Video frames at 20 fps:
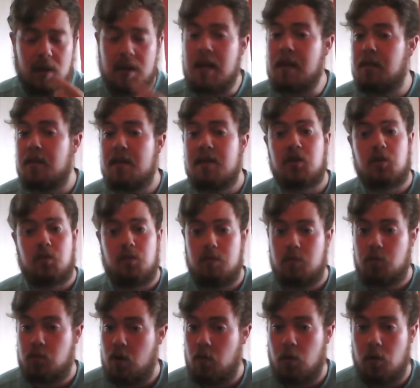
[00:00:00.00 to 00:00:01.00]
Keith Lee just
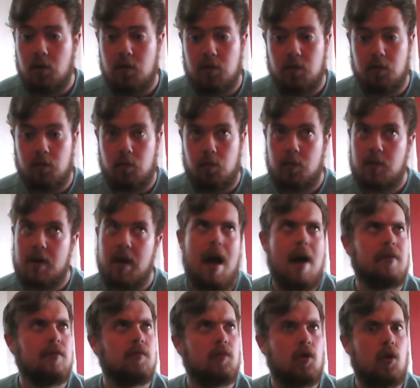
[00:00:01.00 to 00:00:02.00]
straight up,
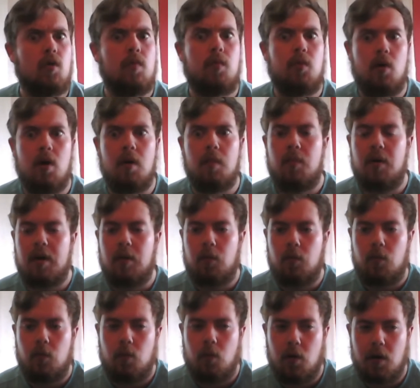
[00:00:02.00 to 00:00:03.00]
Adam Cole brought up
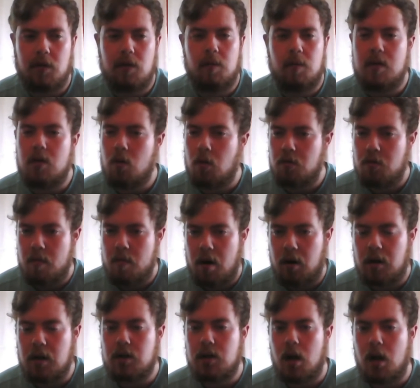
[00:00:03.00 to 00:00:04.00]
wanting to be North
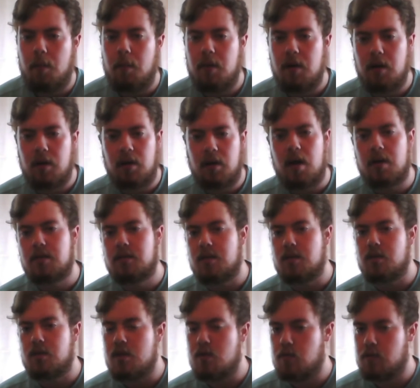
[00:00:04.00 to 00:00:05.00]
American champion again,
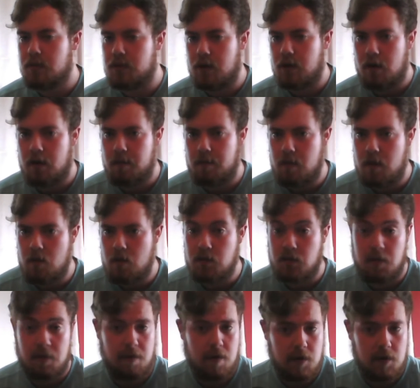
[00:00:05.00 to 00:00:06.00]
since he was
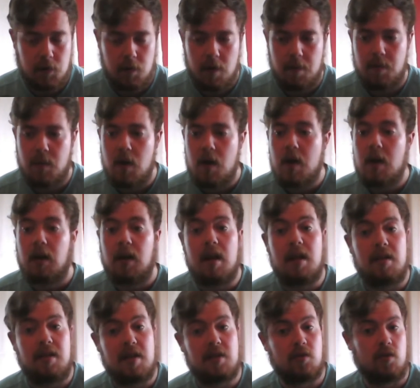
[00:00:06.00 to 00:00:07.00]
the first one.
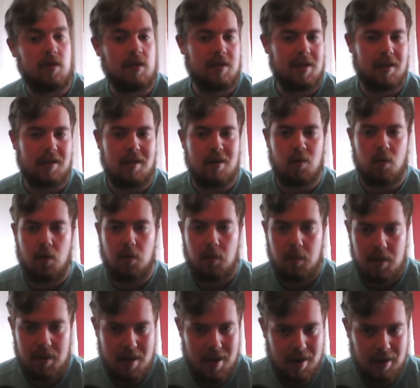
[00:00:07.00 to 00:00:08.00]
Keith Lee has already said that he wanted
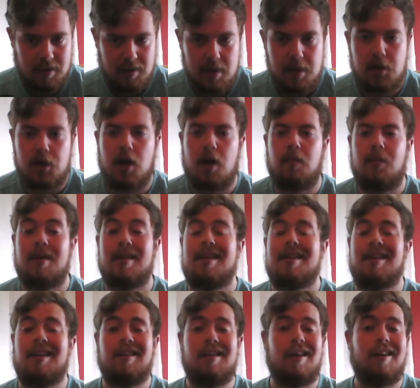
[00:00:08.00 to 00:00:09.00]
to be the NXT
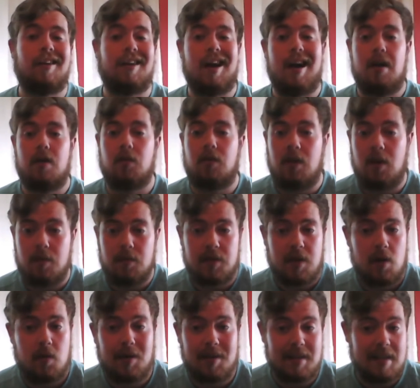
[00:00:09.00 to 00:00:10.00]
champion. Gargano
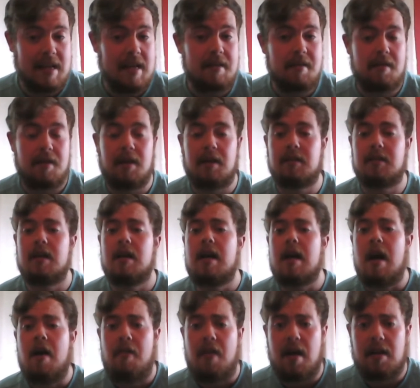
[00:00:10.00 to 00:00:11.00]
comes out because he thinks
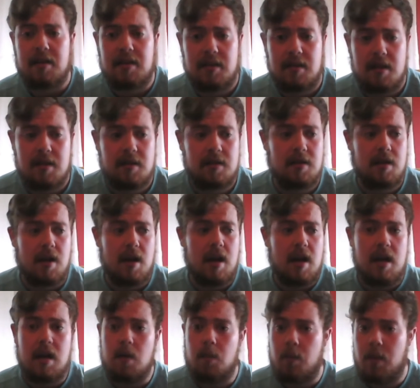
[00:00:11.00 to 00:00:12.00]
that since
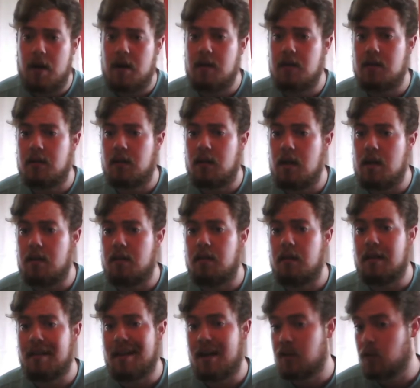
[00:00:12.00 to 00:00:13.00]
he pinned Keith
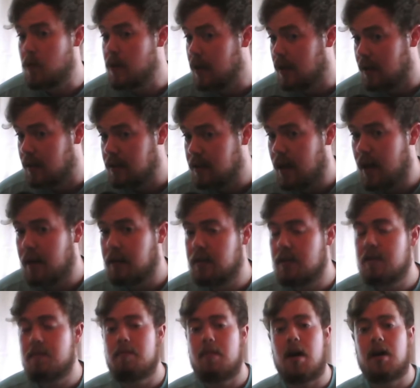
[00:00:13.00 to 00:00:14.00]
Lee last week in a tag
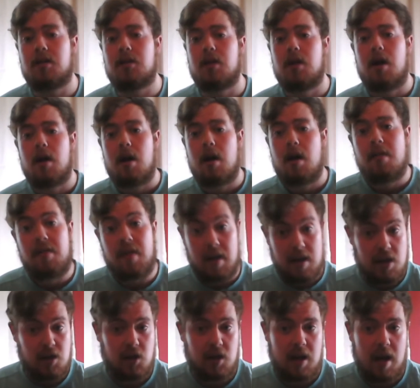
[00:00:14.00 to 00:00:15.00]
team match, that
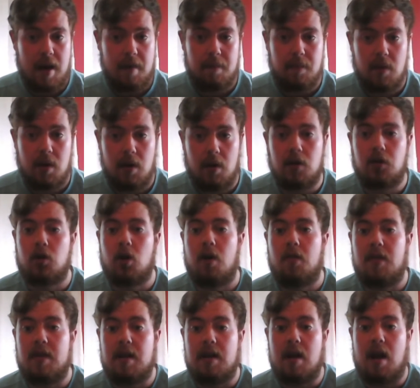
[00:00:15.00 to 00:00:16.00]
he should get another
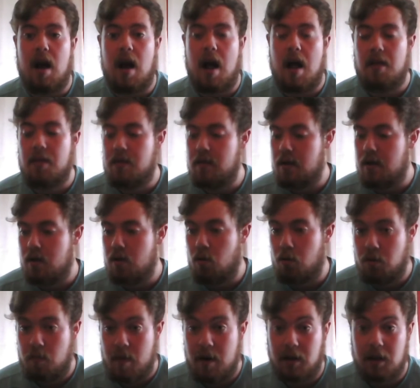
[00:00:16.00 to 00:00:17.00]
shot at the
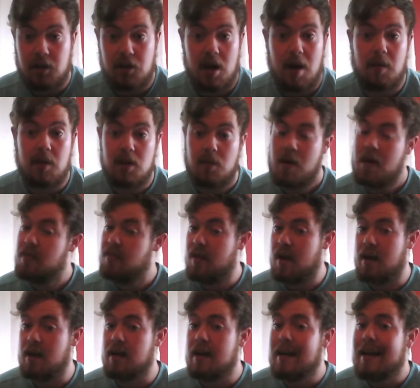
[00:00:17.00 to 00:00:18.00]
North American championship and
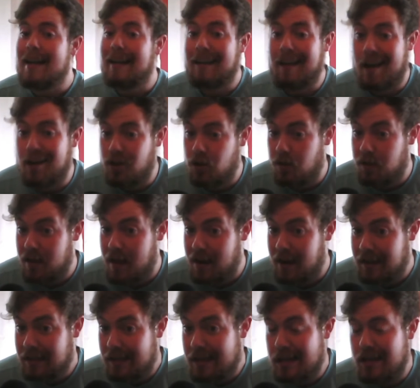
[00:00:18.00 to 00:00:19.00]
then get a shot at the
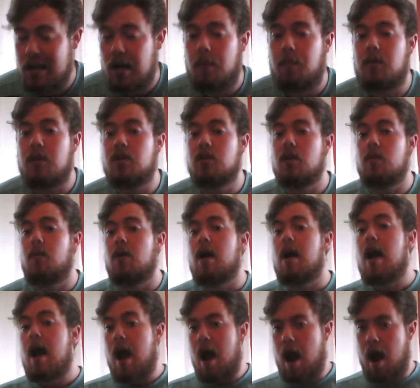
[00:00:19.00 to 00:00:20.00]
NXT championship.
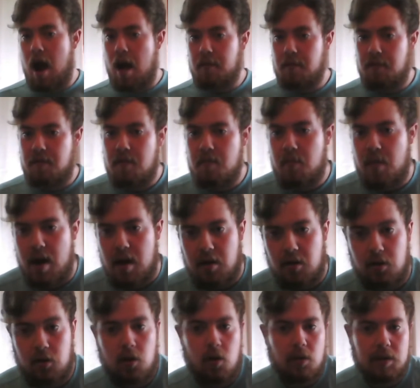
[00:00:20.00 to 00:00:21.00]
And Finn
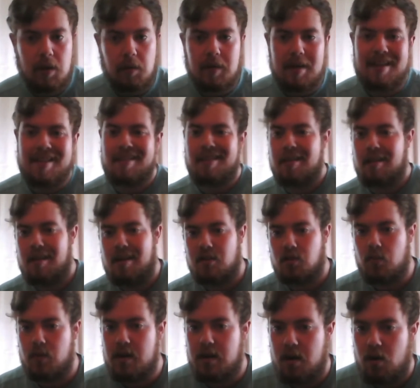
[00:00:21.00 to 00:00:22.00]
Balor called out Keith Lee
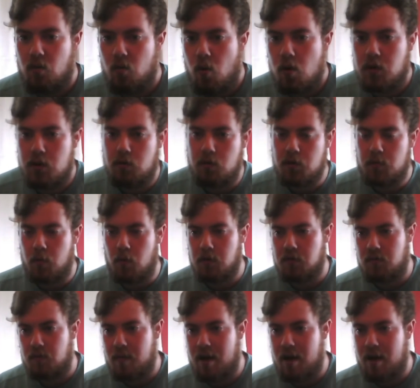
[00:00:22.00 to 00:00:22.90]
last week, wants a response